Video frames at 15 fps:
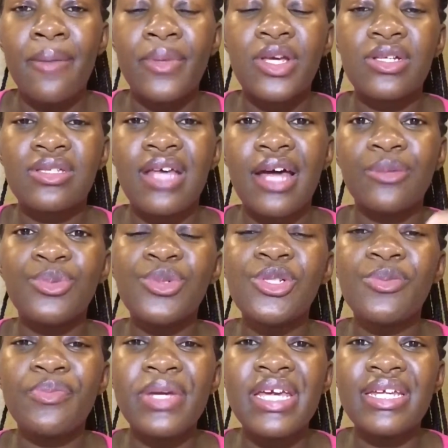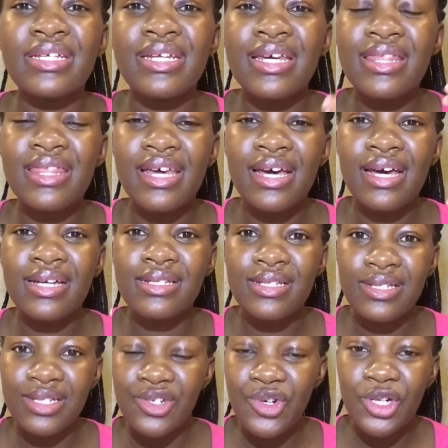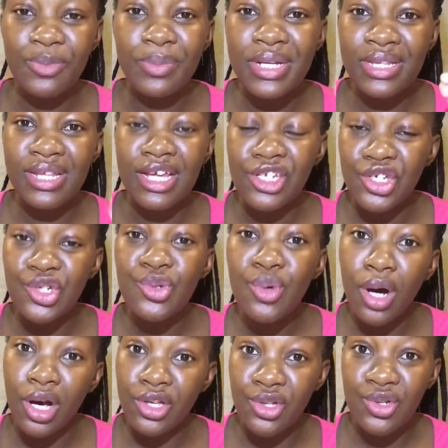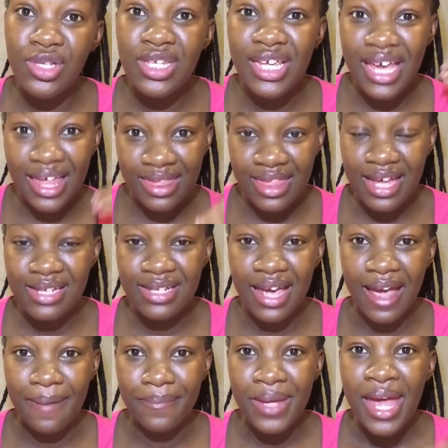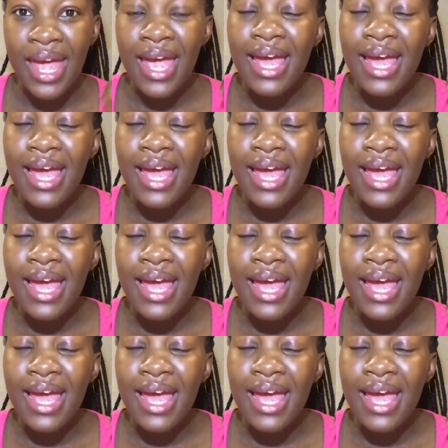because that would mean the treatment that you are using at that time